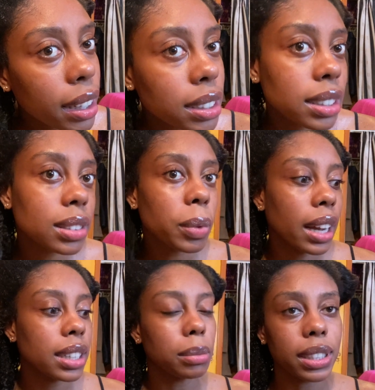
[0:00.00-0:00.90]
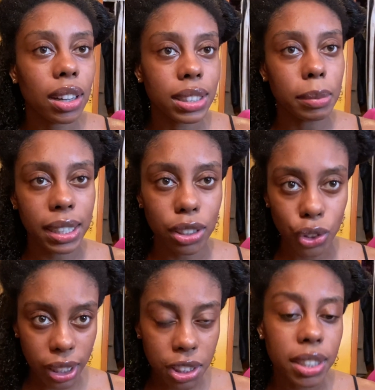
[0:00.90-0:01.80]
combs will mess
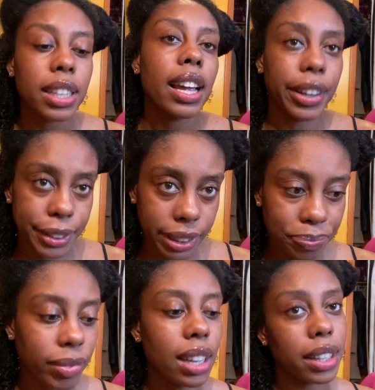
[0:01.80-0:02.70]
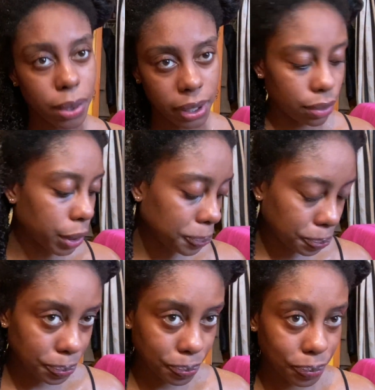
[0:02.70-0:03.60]
up the curl pattern. The best thing
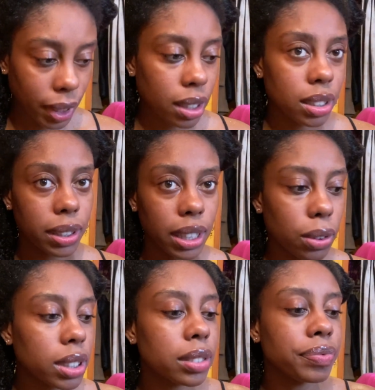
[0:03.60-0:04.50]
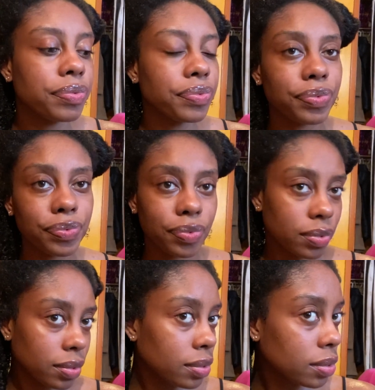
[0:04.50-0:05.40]
to do right now is work with your
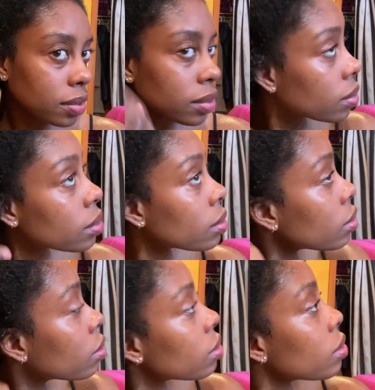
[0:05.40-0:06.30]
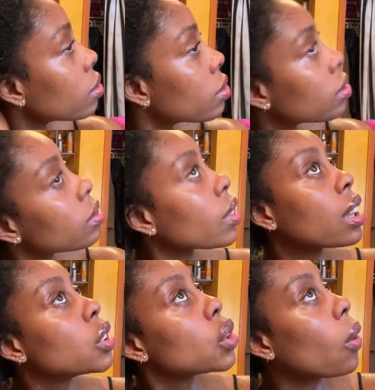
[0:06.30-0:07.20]
hands. Trust me, you will see a
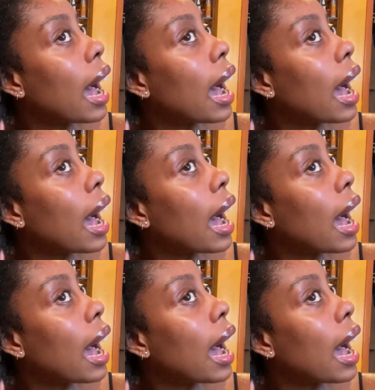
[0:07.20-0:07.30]
huge